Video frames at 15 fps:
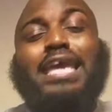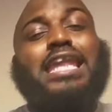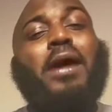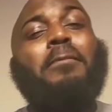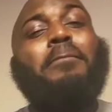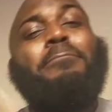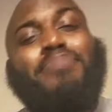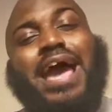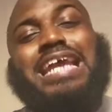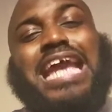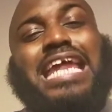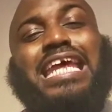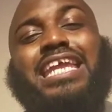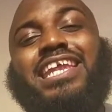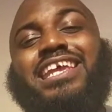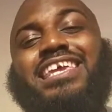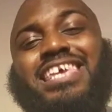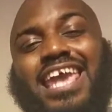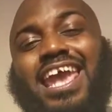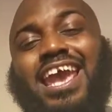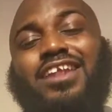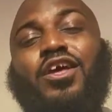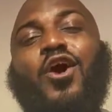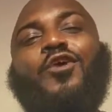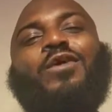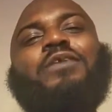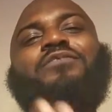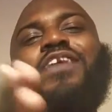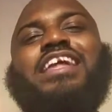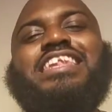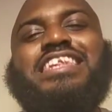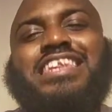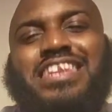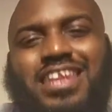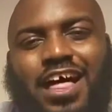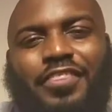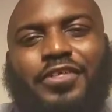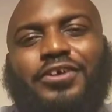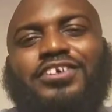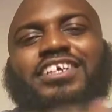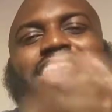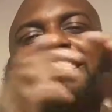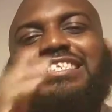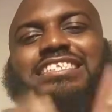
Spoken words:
and I'm back at it again with another